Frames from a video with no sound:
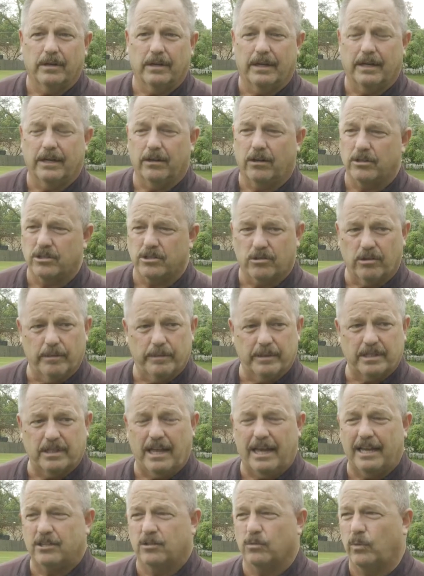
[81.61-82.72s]
Uh, in our scrimmage
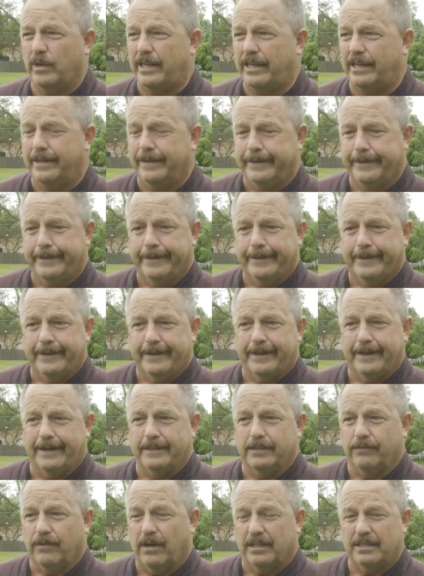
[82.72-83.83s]
last week,
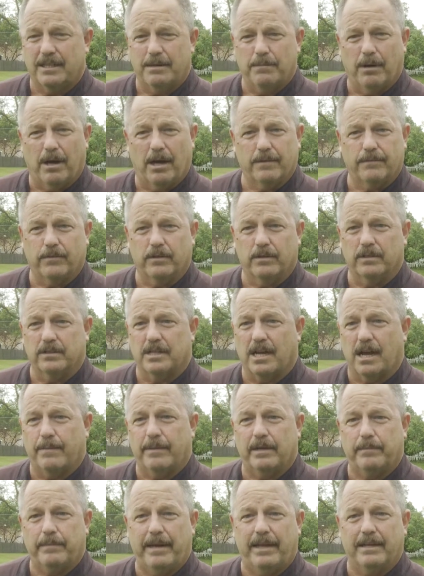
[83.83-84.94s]
uh, Devontae Montford and
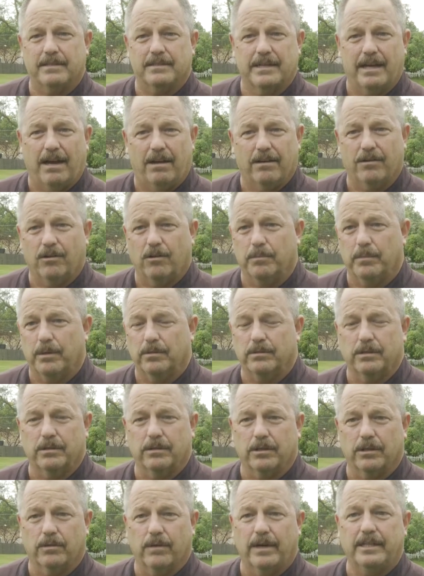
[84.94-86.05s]
Dominic Maniscalco are both
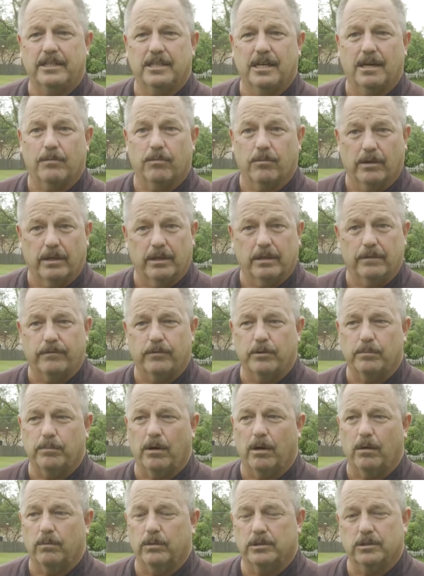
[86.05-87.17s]
doing a great job running the
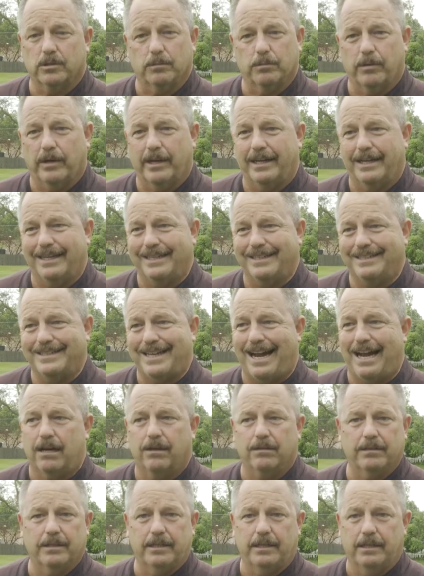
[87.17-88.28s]
football, which will bring an
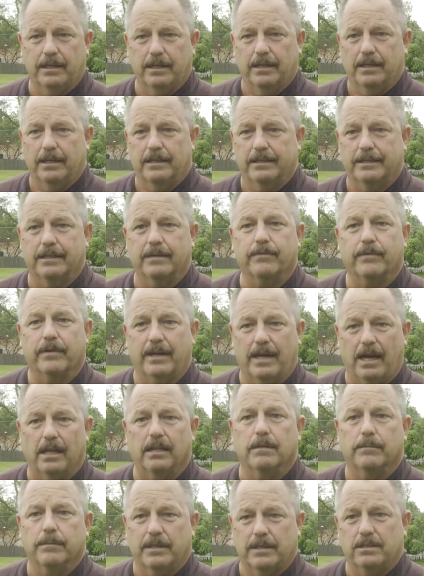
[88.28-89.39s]
entirely different
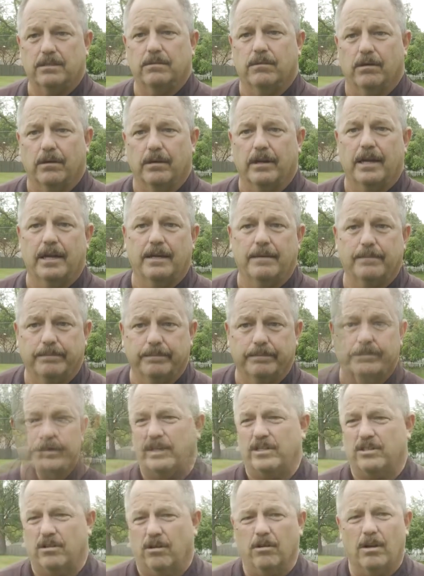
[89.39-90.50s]
element to our game.
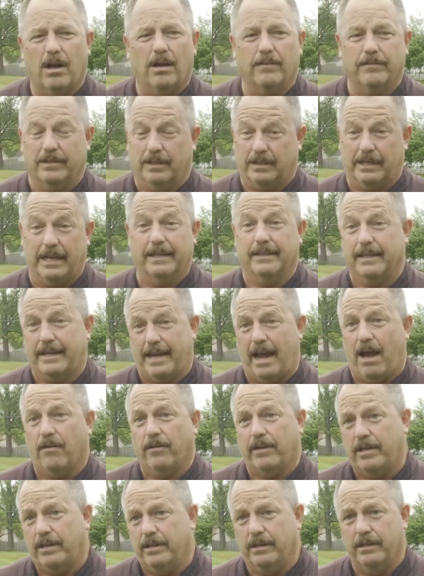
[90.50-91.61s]
We start out in the, in the
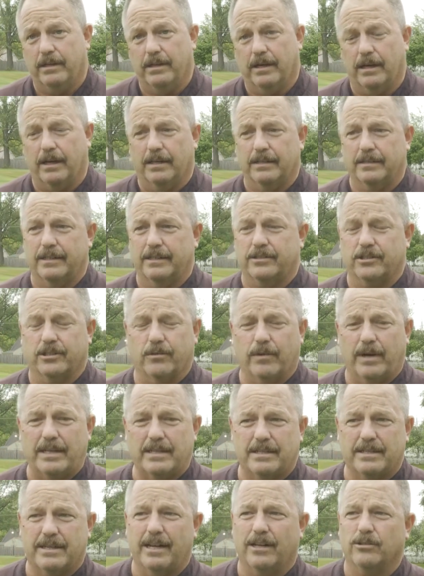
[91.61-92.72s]
county. Uh, it's a
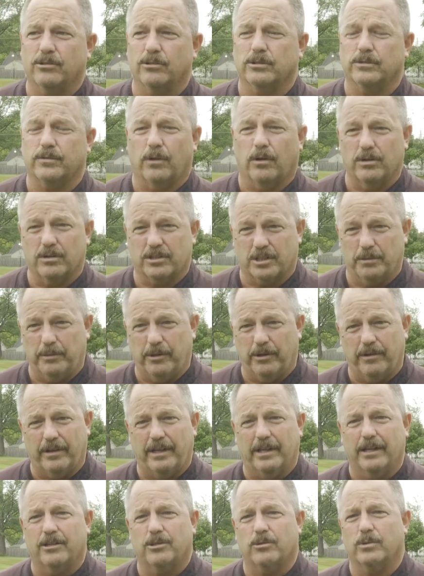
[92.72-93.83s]
great schedule as far as
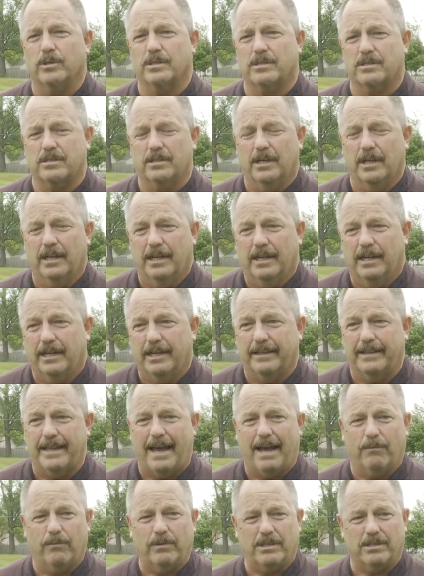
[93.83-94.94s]
community interest in
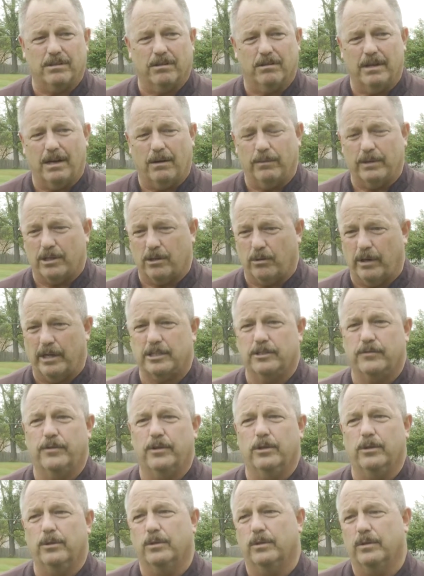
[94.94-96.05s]
that. We start out with
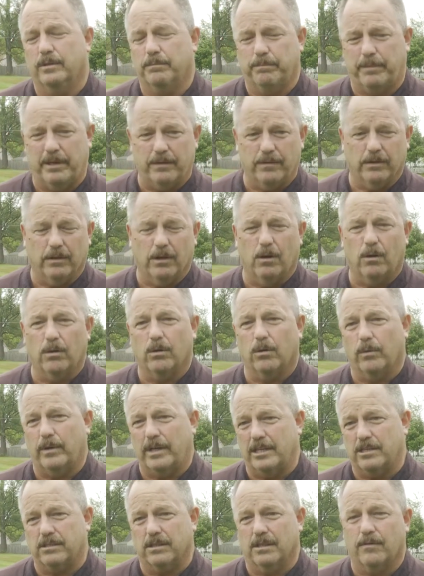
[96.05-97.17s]
Crestview, Beaver Local,
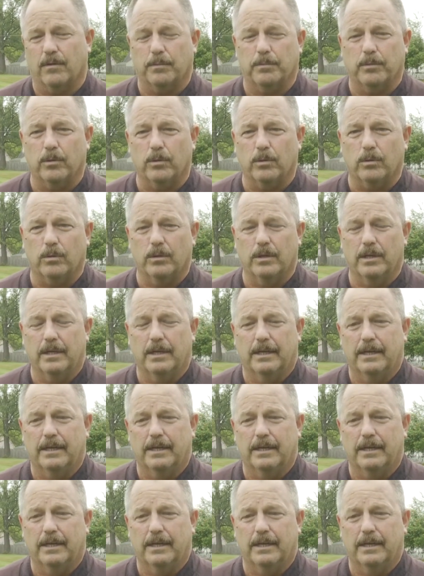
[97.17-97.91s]
East Liverpool.